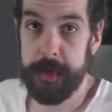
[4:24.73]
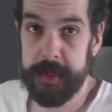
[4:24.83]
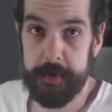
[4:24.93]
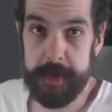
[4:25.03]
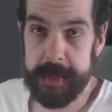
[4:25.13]
we
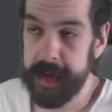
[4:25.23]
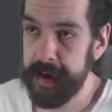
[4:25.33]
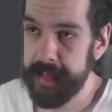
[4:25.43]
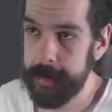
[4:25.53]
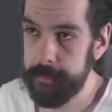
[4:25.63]
just do the
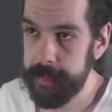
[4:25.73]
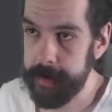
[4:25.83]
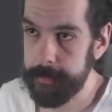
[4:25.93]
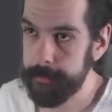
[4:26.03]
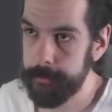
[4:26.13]
exact same
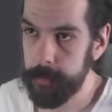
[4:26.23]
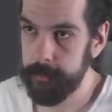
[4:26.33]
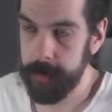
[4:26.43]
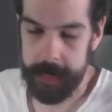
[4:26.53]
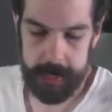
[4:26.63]
thing.
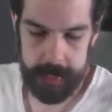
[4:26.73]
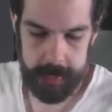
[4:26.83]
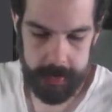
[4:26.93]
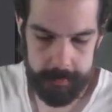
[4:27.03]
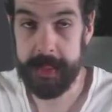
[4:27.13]
We write it
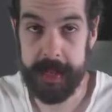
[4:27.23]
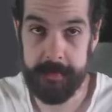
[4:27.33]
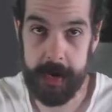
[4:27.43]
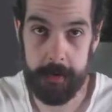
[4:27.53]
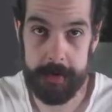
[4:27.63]
here. Instead
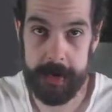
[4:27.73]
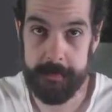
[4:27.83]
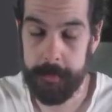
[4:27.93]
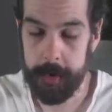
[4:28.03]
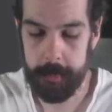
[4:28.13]
of inheriting
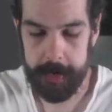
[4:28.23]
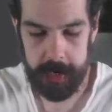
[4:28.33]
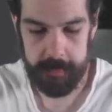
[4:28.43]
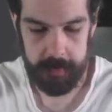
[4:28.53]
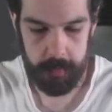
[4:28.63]
from mono
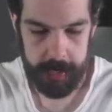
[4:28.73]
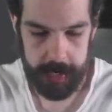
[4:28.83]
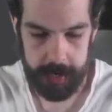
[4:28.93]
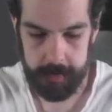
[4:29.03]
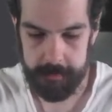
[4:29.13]
behavior, we
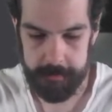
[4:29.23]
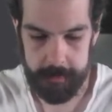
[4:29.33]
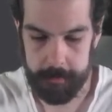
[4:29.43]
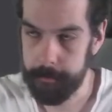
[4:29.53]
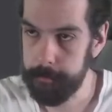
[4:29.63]
inherit
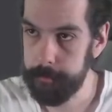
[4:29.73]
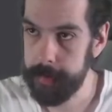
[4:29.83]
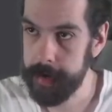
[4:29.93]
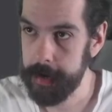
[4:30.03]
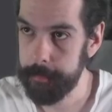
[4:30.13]
from
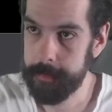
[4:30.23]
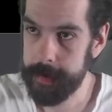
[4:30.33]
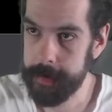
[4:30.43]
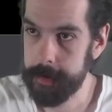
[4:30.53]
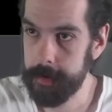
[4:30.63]
pickup,
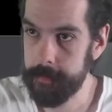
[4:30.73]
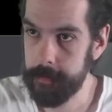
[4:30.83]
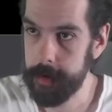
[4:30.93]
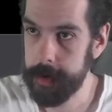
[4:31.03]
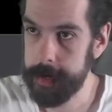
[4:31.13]
public
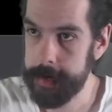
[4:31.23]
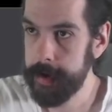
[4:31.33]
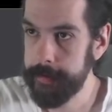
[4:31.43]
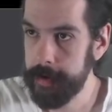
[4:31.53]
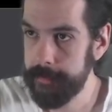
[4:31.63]
override,
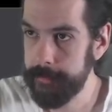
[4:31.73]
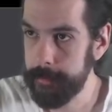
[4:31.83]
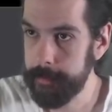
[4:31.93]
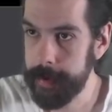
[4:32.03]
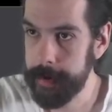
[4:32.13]
apply
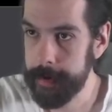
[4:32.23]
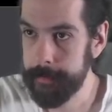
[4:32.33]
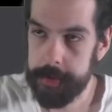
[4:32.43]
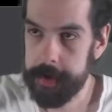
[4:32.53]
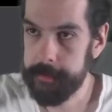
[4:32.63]
transform player.
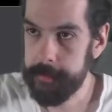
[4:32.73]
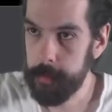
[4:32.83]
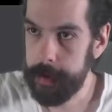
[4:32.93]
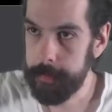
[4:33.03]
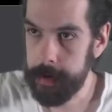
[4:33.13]
Logic for
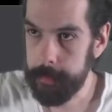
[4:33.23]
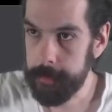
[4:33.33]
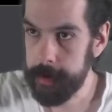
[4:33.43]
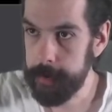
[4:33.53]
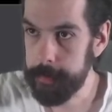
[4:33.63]
the weapon
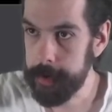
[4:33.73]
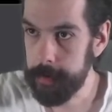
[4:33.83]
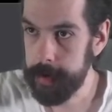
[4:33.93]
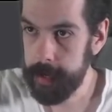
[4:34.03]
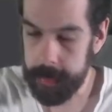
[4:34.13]
upgrade would
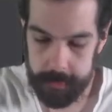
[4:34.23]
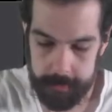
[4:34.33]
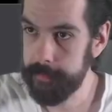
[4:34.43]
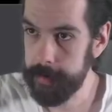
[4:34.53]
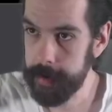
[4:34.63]
go in here,
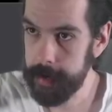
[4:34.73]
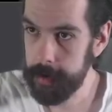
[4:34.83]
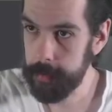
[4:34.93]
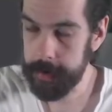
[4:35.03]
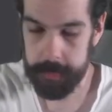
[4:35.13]
but for
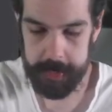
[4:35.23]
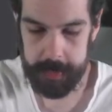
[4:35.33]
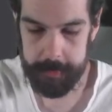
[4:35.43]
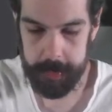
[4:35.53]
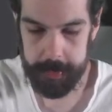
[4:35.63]
now we do a
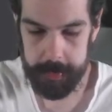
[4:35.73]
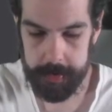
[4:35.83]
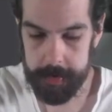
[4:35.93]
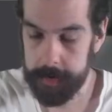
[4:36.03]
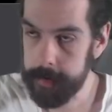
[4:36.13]

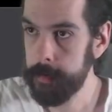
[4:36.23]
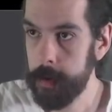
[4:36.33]
debug.log.